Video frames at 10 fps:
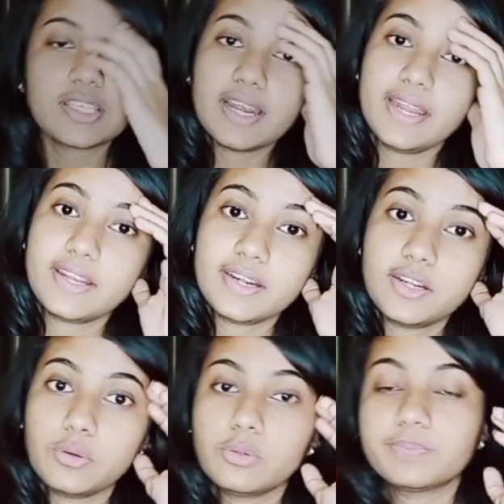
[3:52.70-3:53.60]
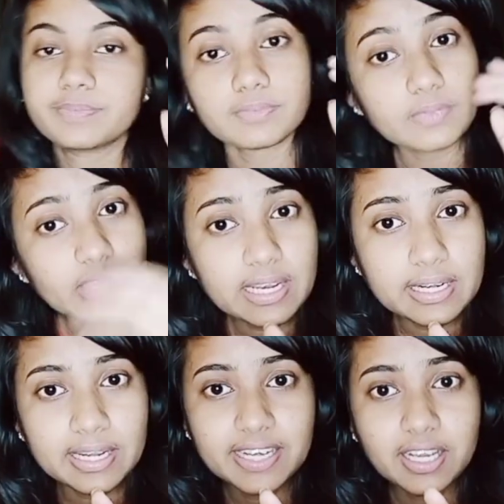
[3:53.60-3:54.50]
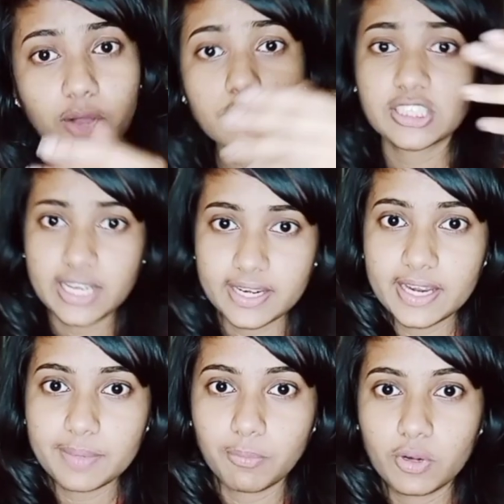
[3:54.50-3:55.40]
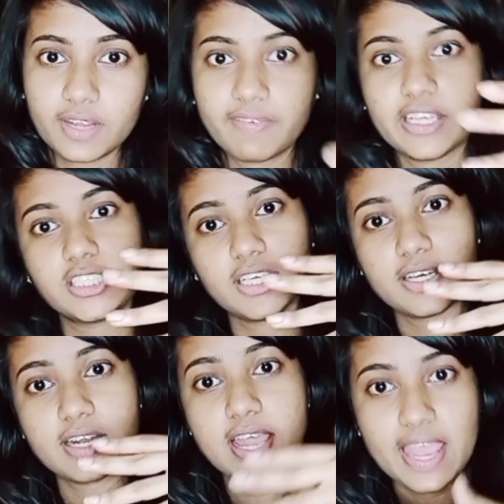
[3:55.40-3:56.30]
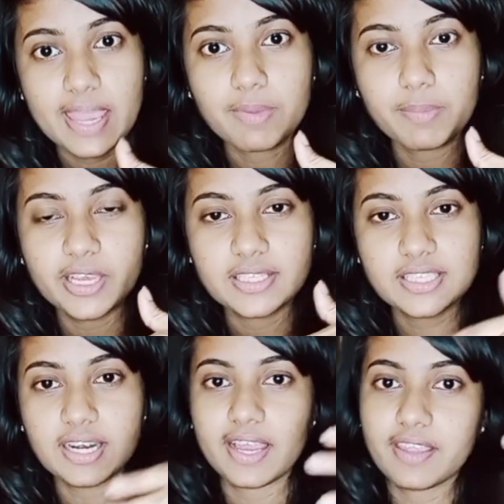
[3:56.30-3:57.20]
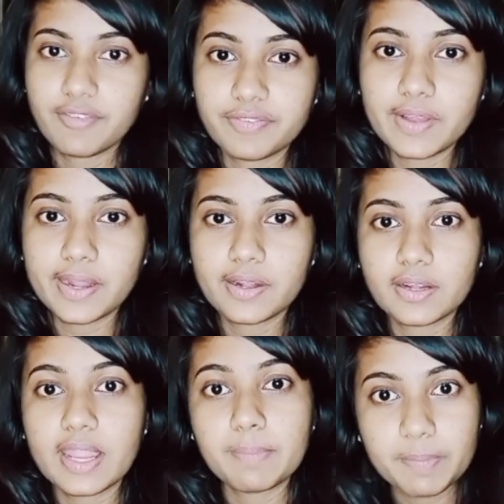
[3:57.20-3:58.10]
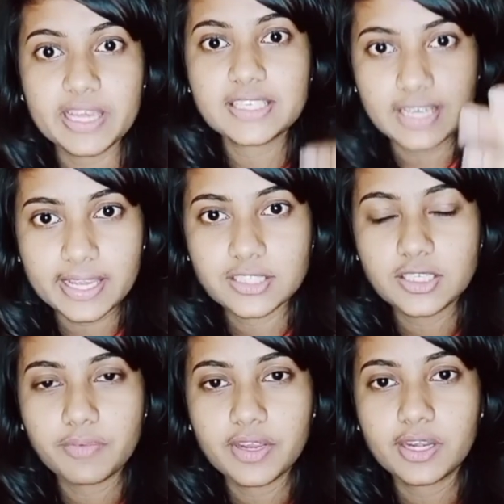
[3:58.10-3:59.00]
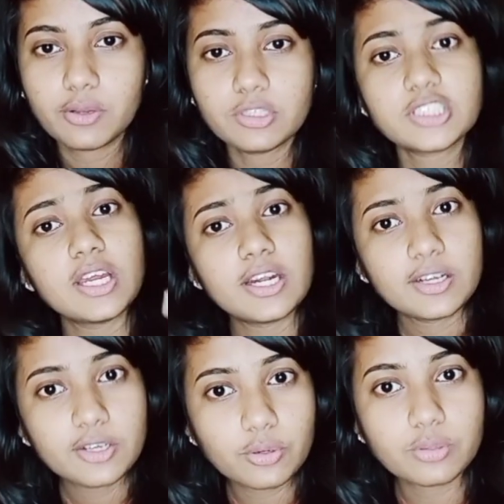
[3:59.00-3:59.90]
related to NEET counseling, NEET motivation, MBBS life and MBBS lecture videos, do